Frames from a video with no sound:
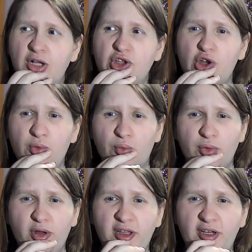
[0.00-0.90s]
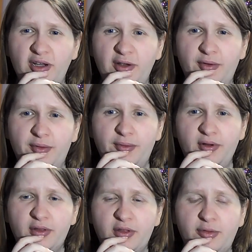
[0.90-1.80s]
don't really
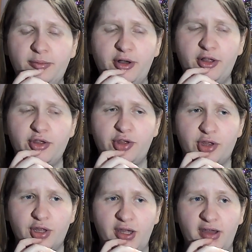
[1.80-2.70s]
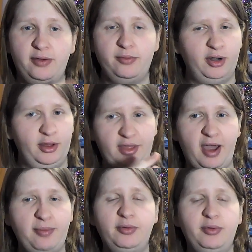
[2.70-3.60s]
know too much uh, what else
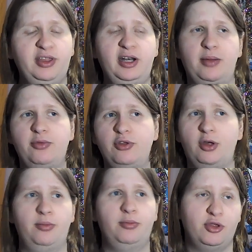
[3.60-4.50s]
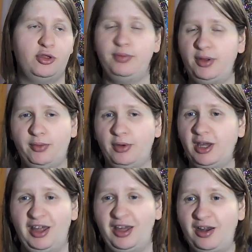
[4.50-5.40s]
happened with it. I'm, I'm assuming we'll
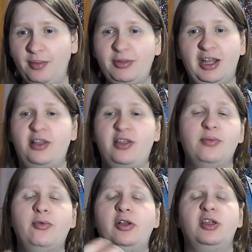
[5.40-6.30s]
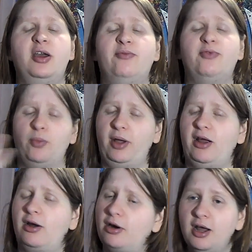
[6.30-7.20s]
get like an update at some point in time for
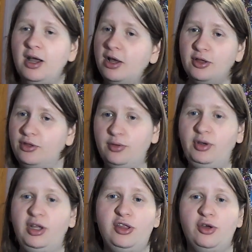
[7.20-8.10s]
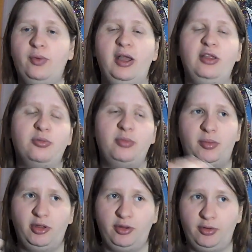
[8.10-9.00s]
where Zunisha went, or
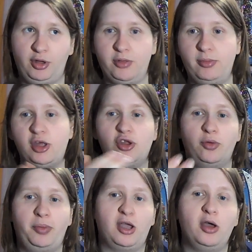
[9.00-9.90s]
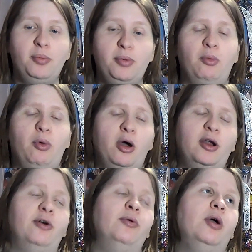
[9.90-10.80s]
maybe Zunisha may show back up at
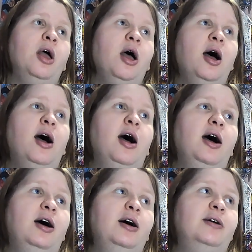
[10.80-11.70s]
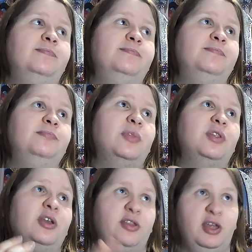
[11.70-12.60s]
Wano, um,
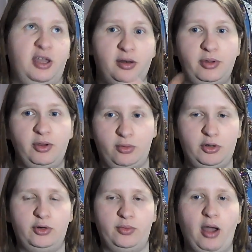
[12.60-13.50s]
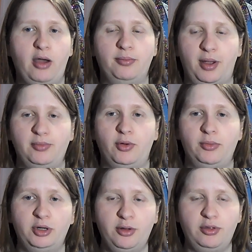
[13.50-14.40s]
since it can be ordered around by
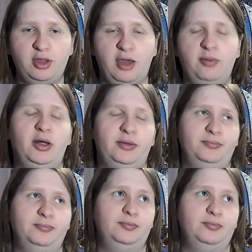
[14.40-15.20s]
Momonosuke. Well,